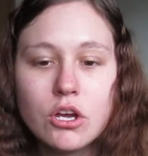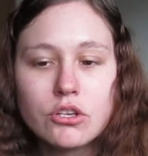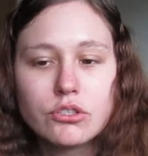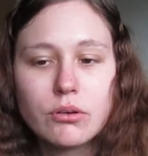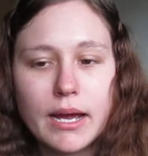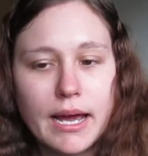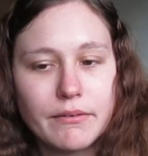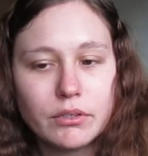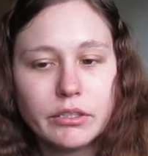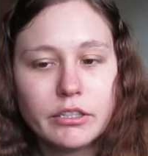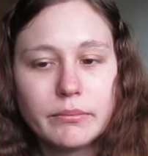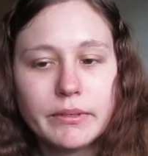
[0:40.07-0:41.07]
so I have a
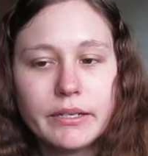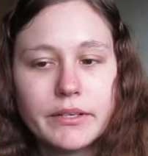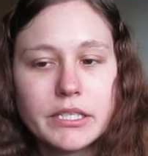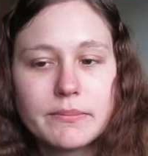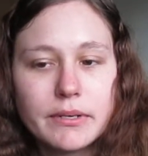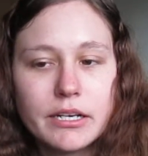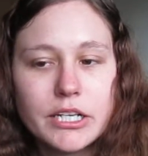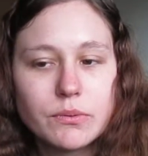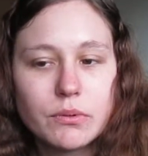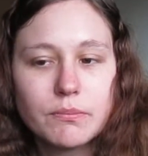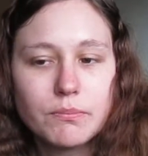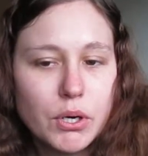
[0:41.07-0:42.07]
little bit of experience
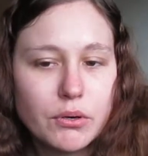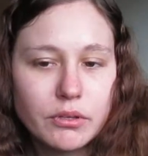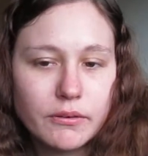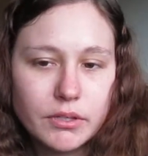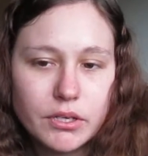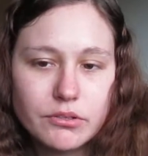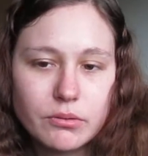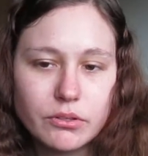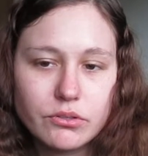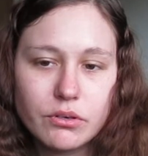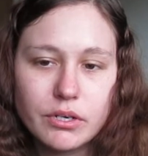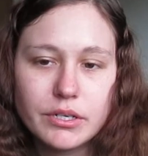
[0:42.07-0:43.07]
with both of those
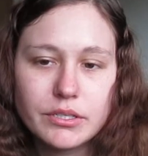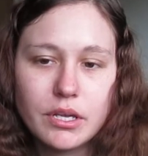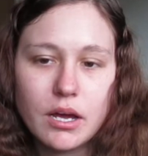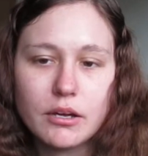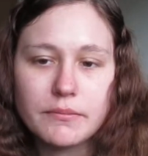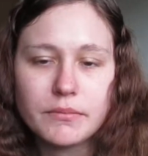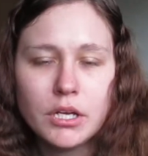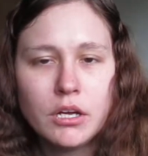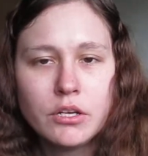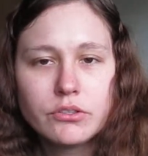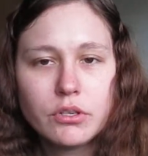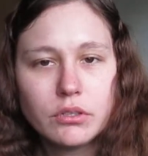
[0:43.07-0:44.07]
resorts,
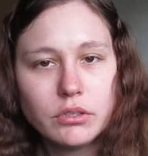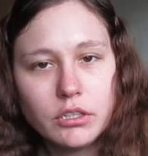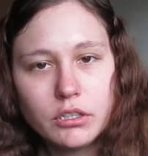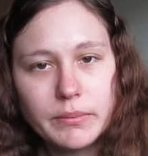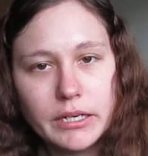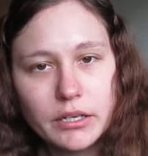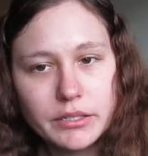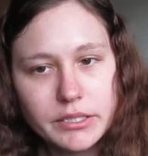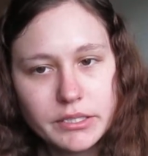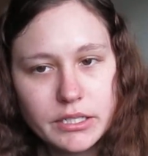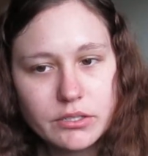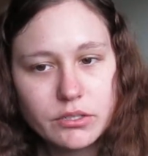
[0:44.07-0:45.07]
so a little bit on the
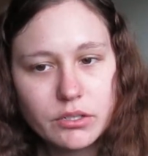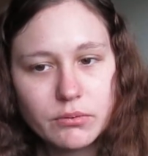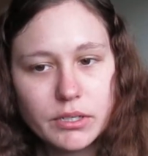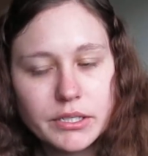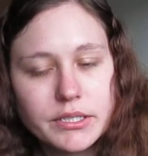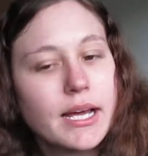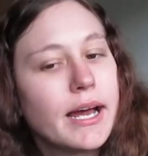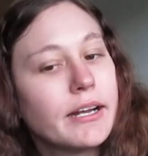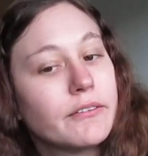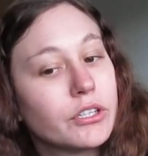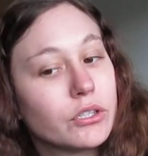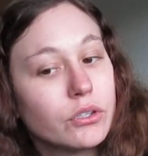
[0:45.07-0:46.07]
seasonal work side
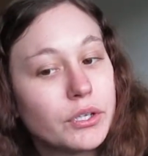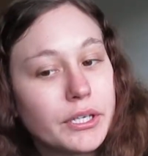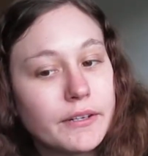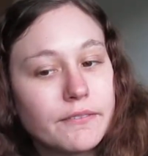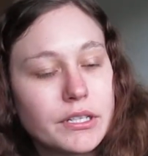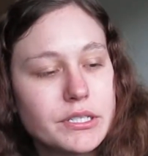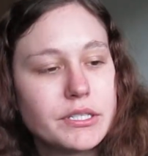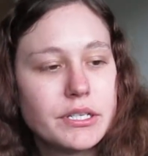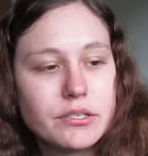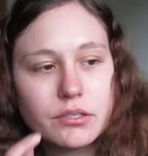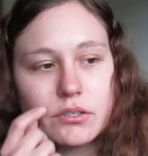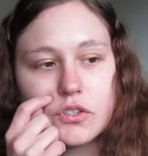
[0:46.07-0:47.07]
if you're looking for a
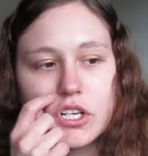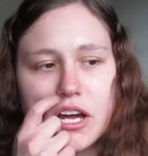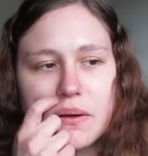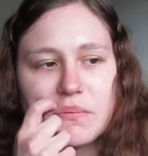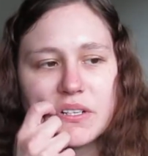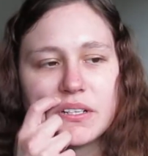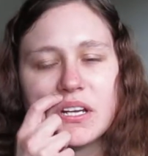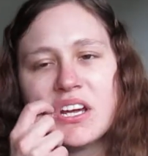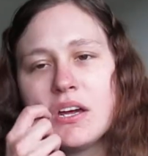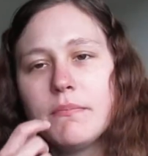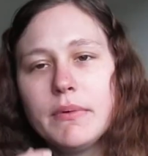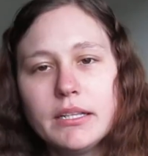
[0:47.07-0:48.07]
seasonal job, but
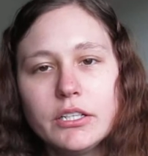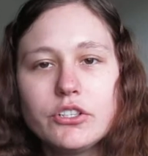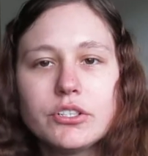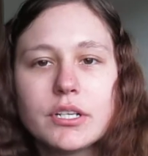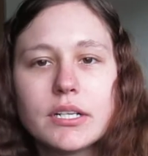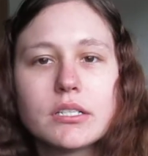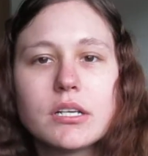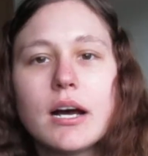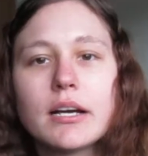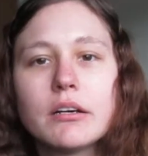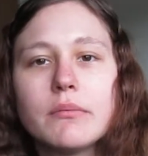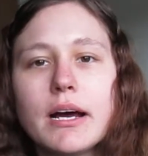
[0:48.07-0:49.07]
mainly just going to
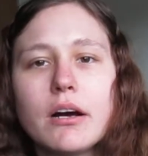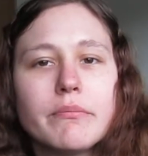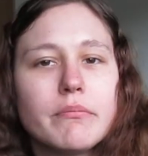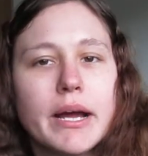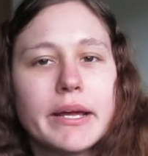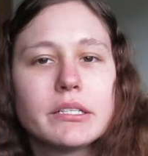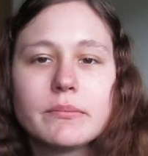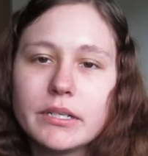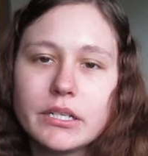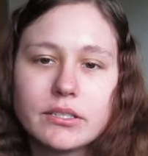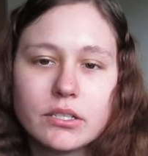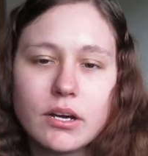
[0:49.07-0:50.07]
talk about my
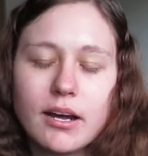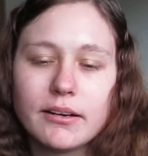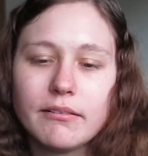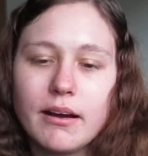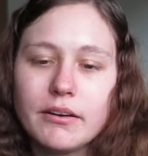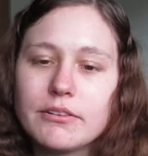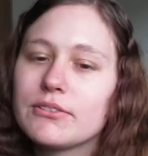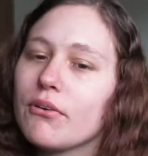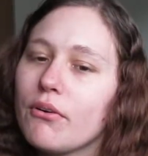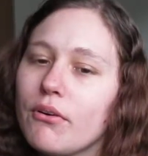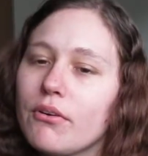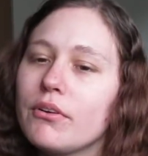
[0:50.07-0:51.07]
experience in Colorado as a
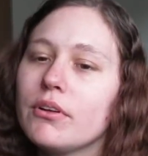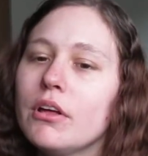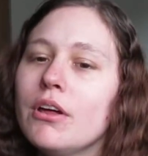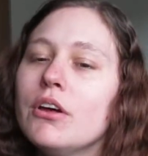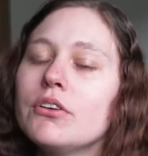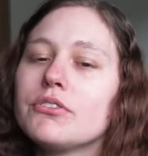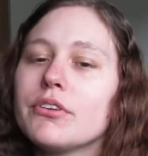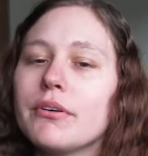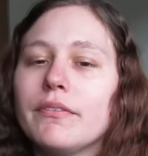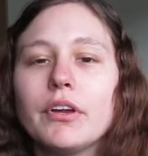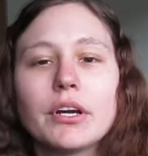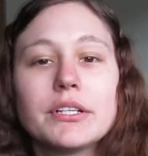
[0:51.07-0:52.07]
whole. So
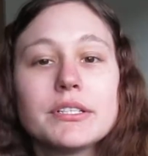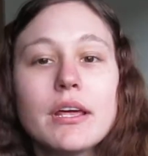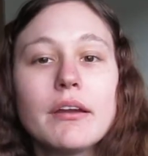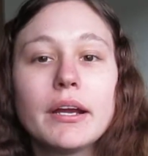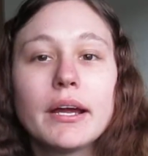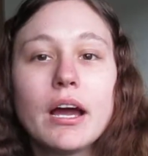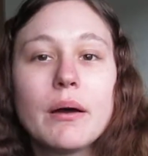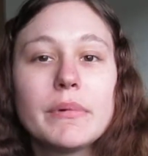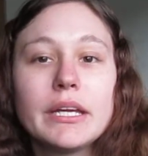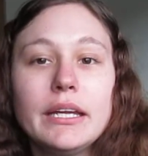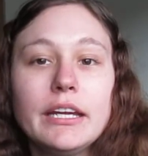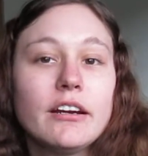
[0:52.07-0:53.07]
if you're considering
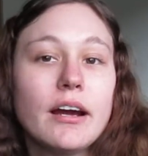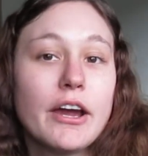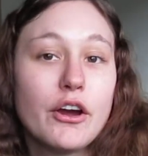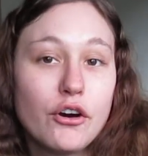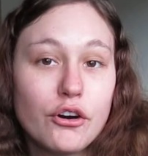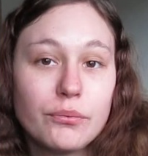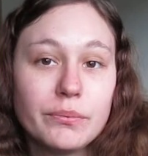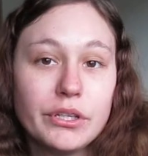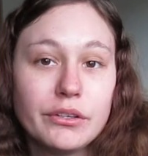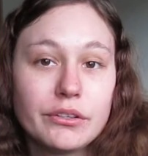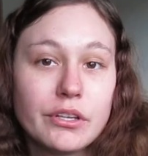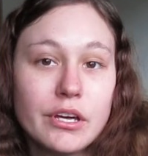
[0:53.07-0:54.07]
coming here, I hope
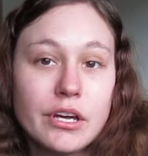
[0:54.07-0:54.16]
you